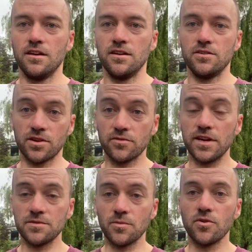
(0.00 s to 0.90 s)
you can
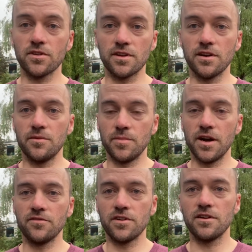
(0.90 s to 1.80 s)
raise more than
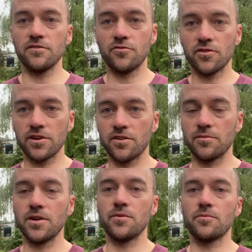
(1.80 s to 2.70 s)
above the $40
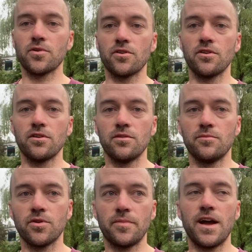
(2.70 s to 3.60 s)
minimum per
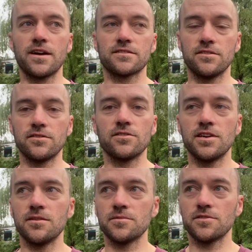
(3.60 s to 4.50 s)
packs on your
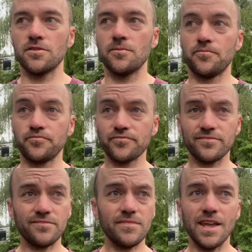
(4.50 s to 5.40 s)
team. So
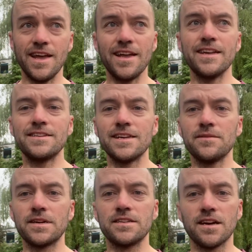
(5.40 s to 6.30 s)
any team
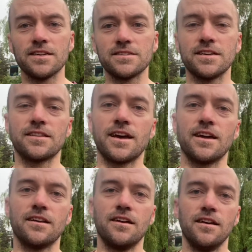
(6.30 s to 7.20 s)
that does get that